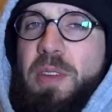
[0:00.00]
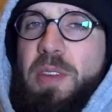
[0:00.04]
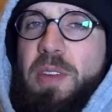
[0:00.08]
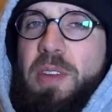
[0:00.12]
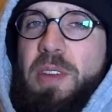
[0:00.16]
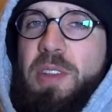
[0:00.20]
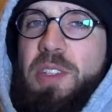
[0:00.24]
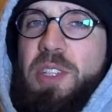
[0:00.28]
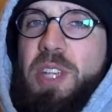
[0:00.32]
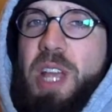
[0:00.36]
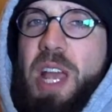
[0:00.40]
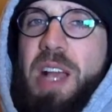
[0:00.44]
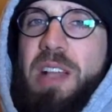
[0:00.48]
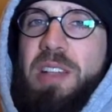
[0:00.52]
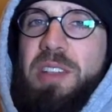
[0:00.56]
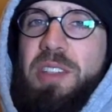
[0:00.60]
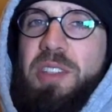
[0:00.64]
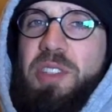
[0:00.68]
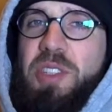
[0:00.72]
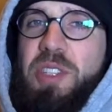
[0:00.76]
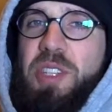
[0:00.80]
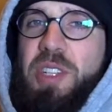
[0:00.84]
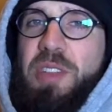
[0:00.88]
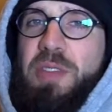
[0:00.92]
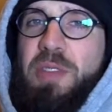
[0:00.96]
very
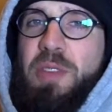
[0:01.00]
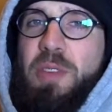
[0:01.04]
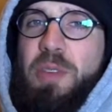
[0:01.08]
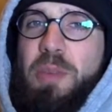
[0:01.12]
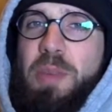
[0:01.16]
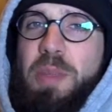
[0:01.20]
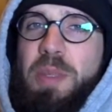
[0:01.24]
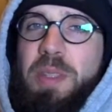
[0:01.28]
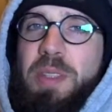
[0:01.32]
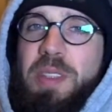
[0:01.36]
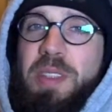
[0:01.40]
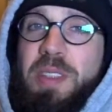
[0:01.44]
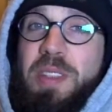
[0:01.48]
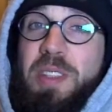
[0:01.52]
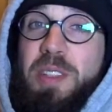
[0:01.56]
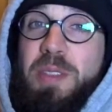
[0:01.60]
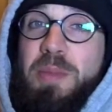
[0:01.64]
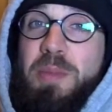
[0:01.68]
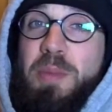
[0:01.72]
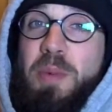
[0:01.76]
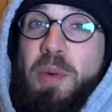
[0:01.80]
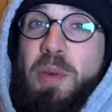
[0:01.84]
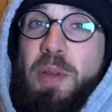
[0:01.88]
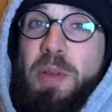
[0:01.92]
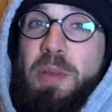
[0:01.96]
challenging for me to this
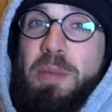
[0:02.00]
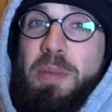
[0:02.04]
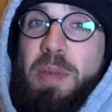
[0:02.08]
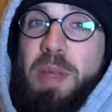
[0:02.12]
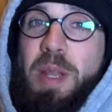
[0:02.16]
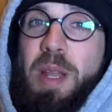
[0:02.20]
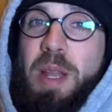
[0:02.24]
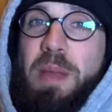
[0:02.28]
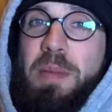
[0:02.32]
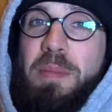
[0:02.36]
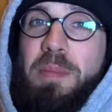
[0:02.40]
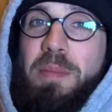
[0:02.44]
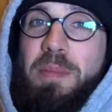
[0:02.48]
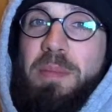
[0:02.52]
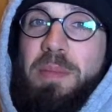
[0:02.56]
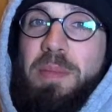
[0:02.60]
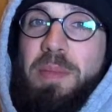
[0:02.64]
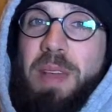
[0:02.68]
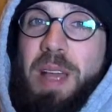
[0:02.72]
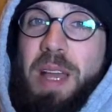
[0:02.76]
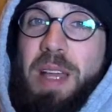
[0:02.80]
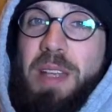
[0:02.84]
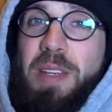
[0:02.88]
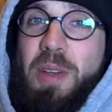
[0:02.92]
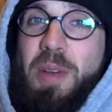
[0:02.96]
point, but I
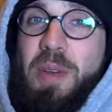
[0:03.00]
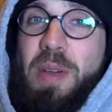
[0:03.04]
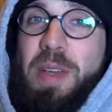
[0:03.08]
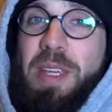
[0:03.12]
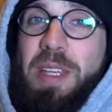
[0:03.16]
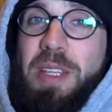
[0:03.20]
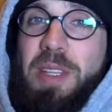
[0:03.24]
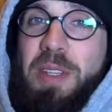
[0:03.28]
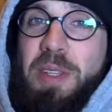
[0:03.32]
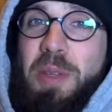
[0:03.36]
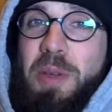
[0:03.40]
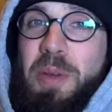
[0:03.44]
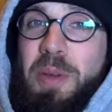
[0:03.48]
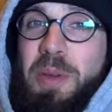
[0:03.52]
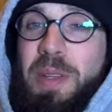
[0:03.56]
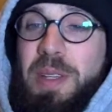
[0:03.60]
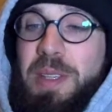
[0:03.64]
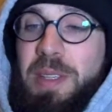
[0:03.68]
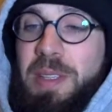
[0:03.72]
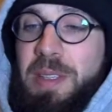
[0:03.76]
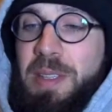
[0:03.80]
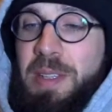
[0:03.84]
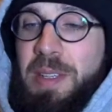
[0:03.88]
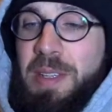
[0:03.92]
know I can do it.